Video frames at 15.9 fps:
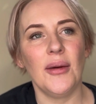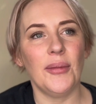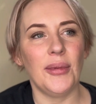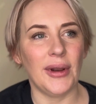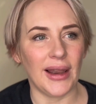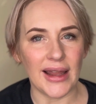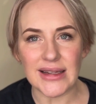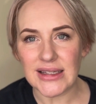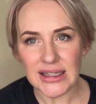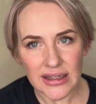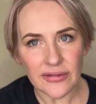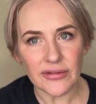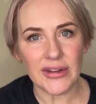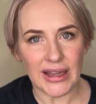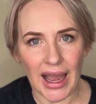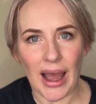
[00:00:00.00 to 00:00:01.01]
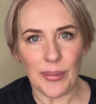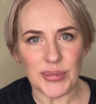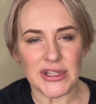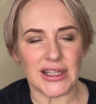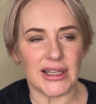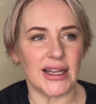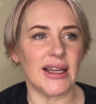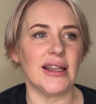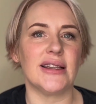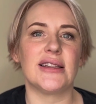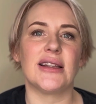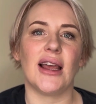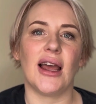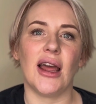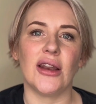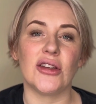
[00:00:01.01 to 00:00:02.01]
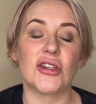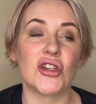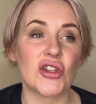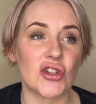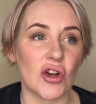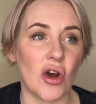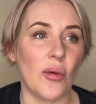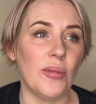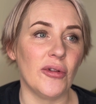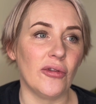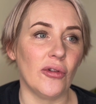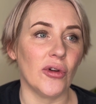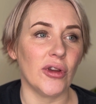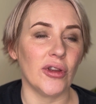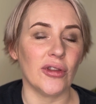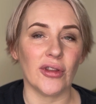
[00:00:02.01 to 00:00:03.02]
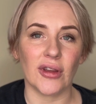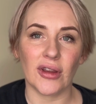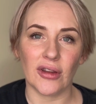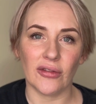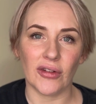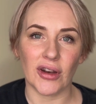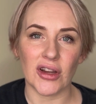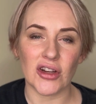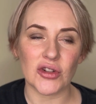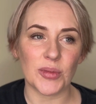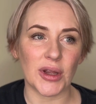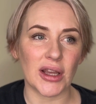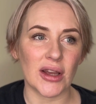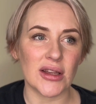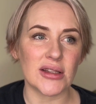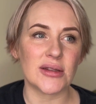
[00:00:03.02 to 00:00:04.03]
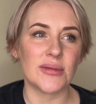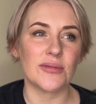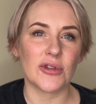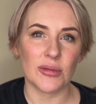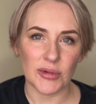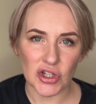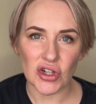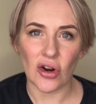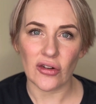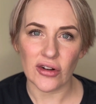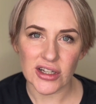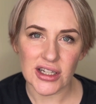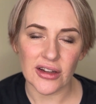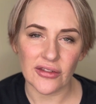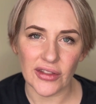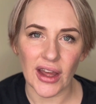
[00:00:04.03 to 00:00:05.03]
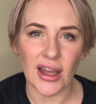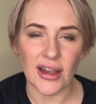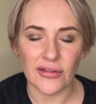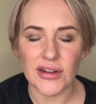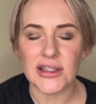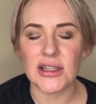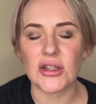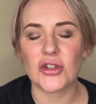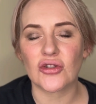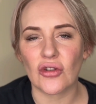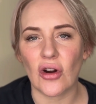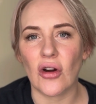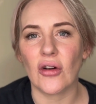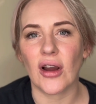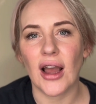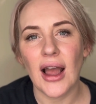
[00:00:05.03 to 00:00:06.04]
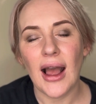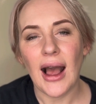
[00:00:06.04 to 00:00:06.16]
plenty of gaps in it, and stop before you think you're finished, because the majority of that, if it's a strong,